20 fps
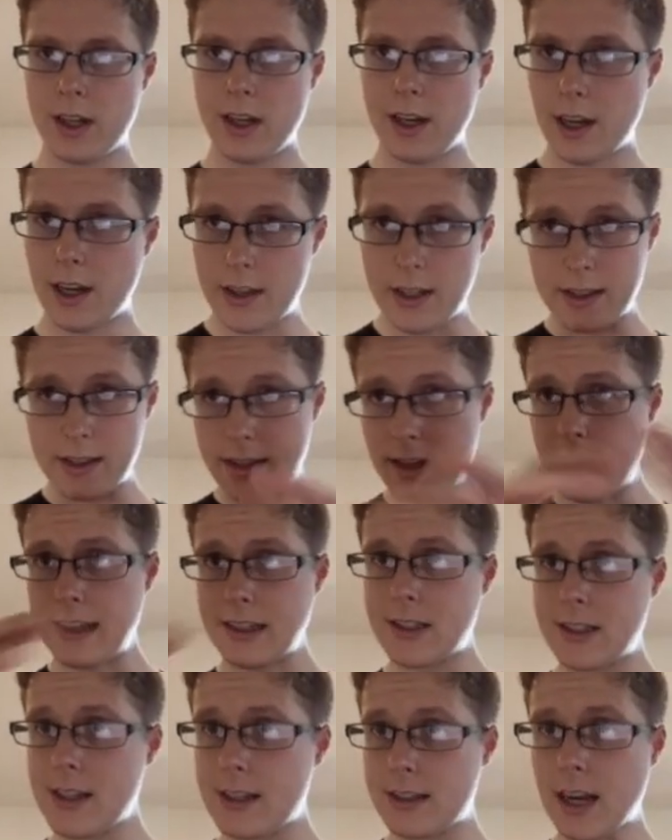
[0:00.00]
And
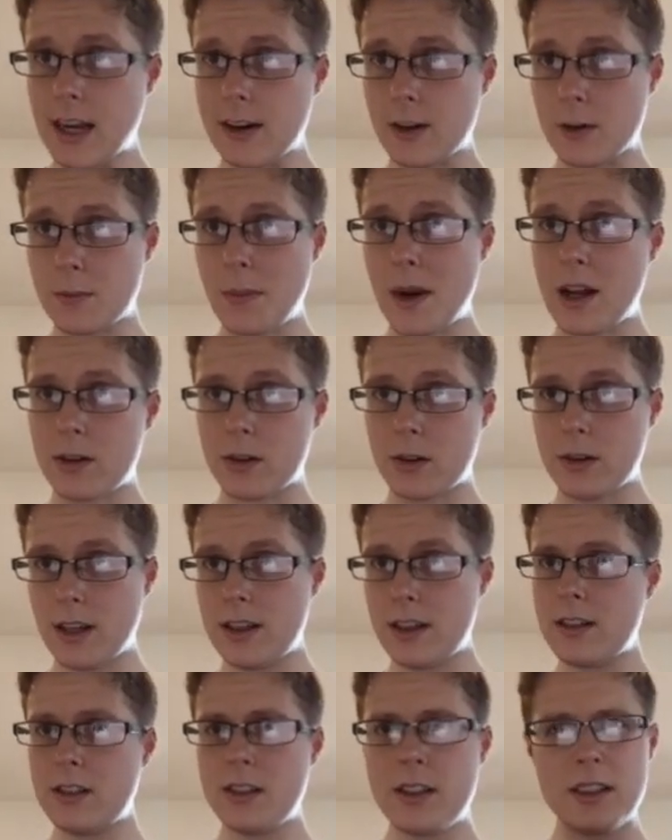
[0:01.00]
that's the entire model.
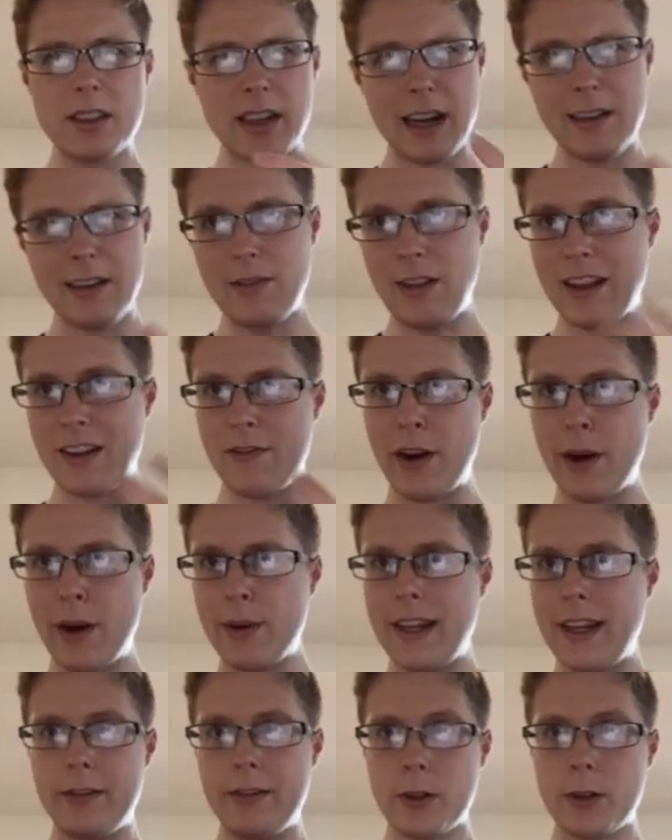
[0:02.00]
And there's this kind of like
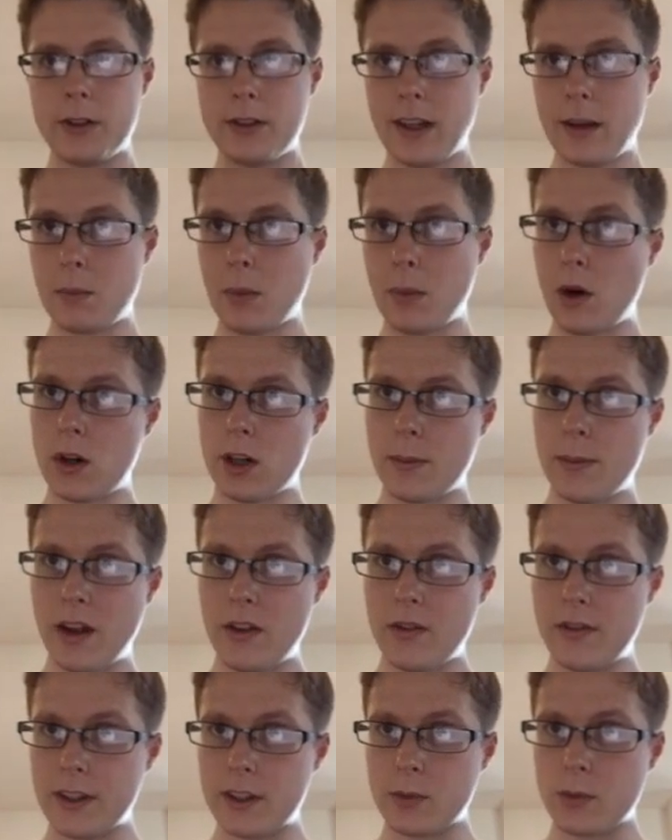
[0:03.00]
very interesting part
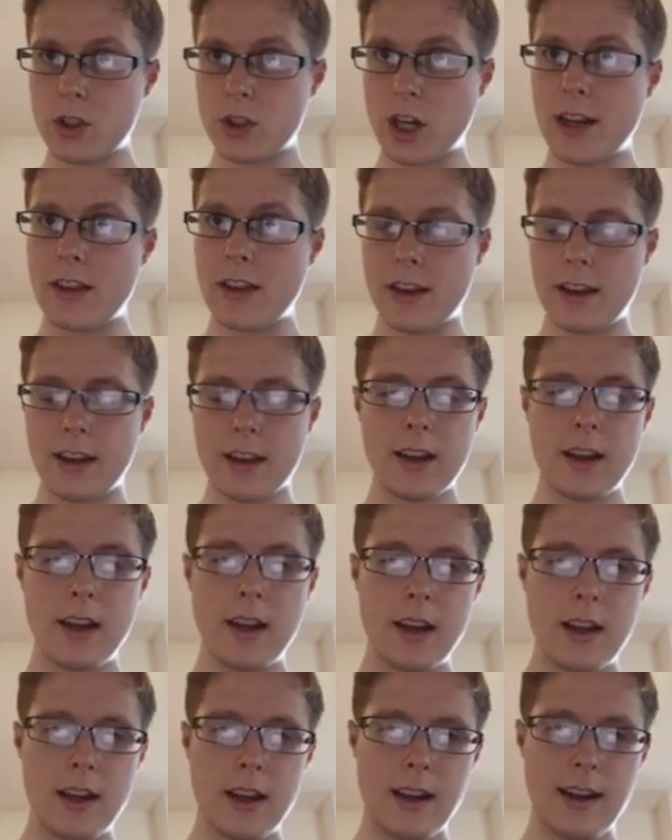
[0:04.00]
about this, which I think
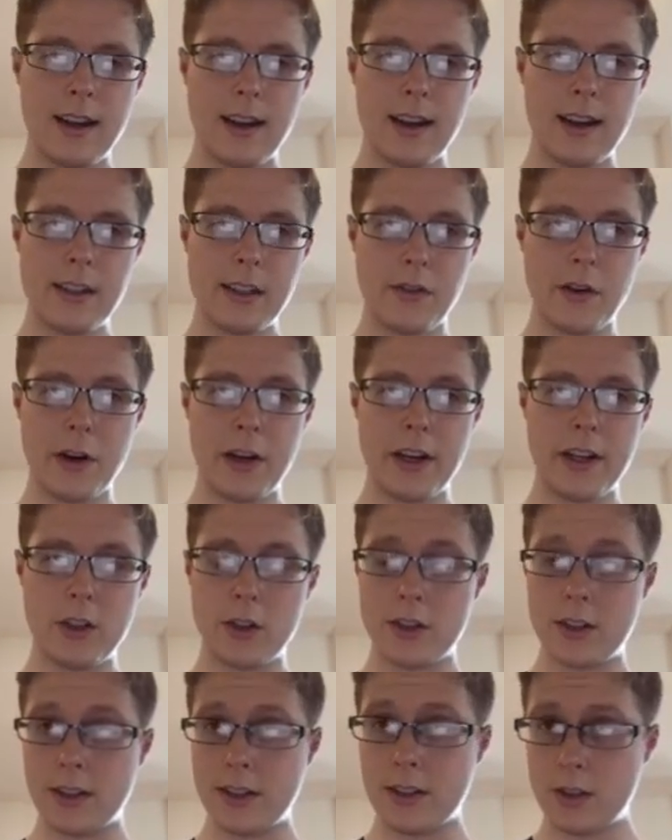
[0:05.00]
is very
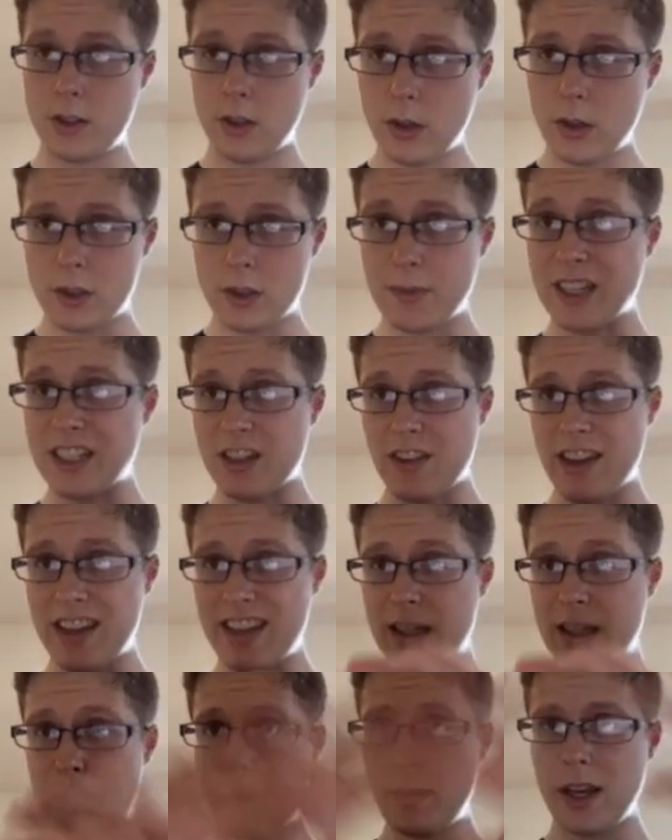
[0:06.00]
interesting, is you could specify
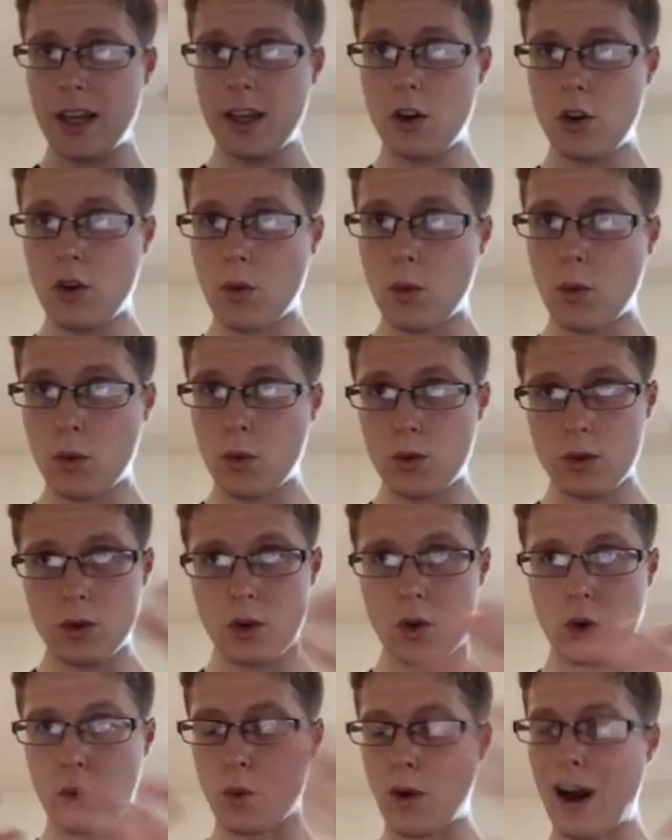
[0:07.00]
this big
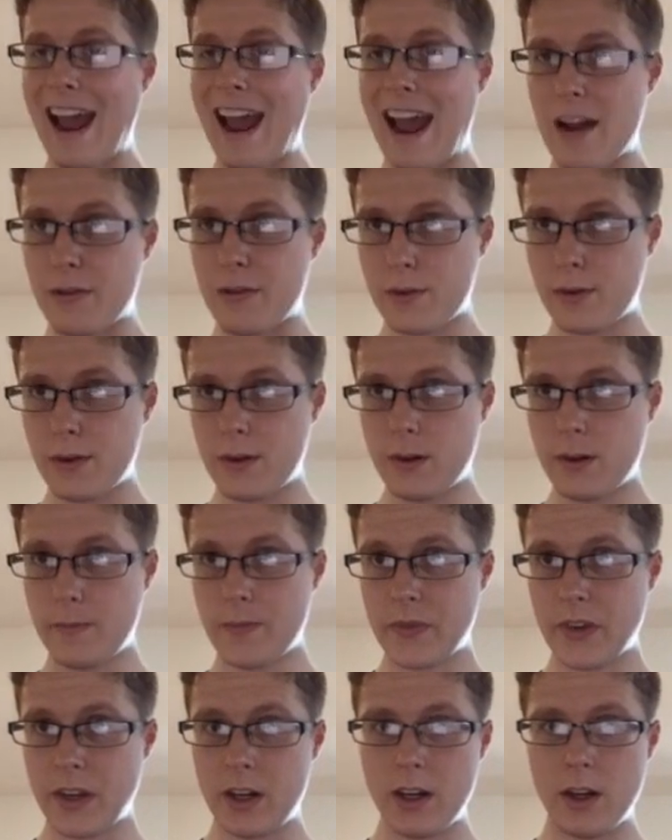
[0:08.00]
graph,
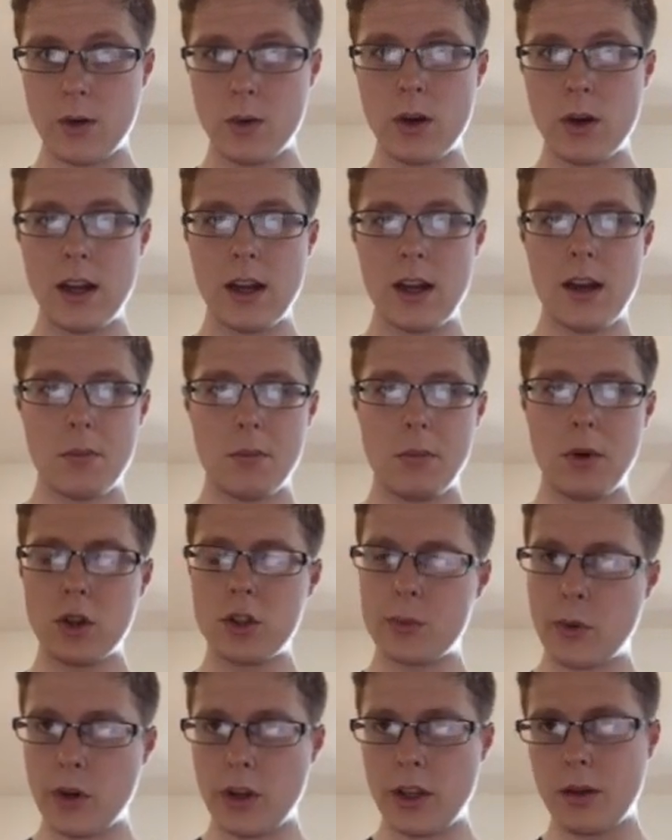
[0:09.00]
you know,
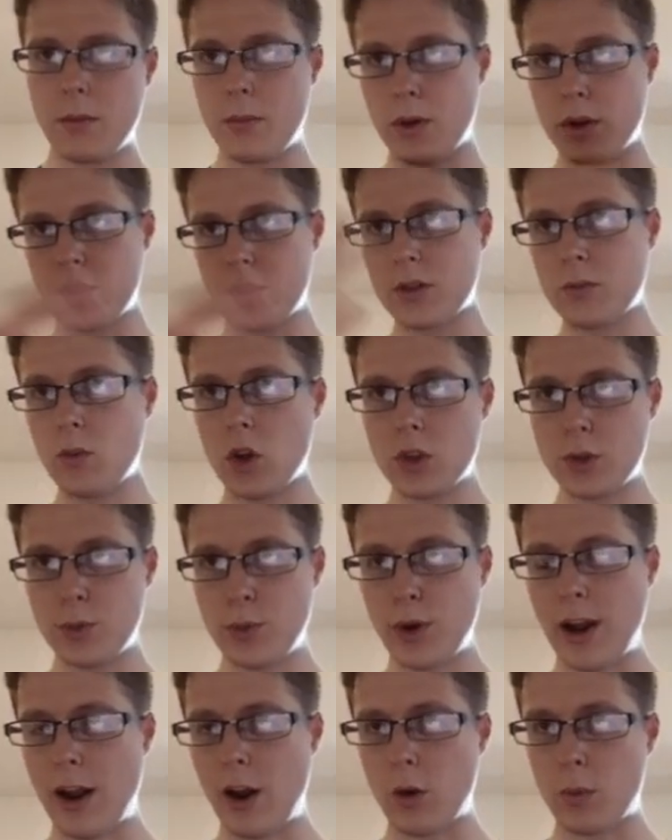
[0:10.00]
multiple inputs,
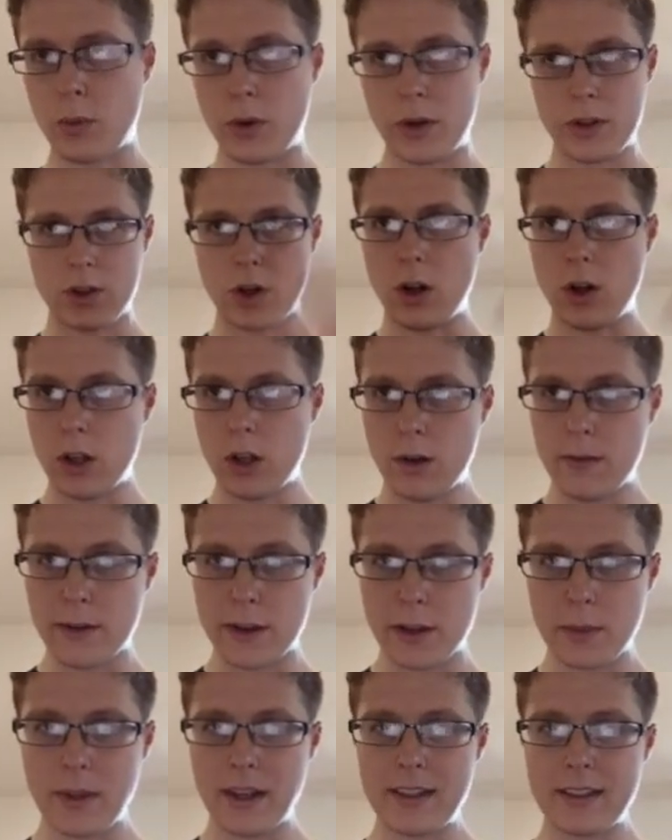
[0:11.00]
multiple outputs all over
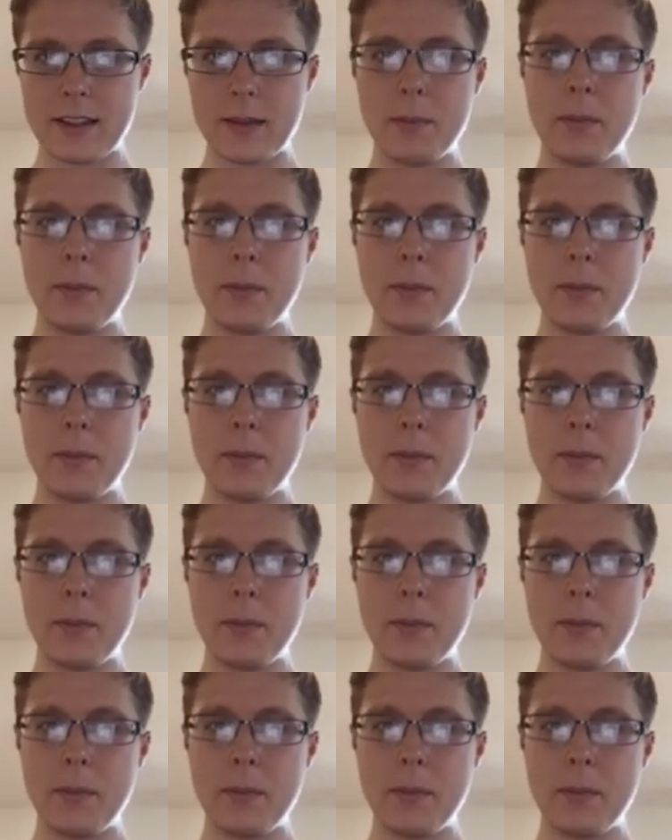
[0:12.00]
the place.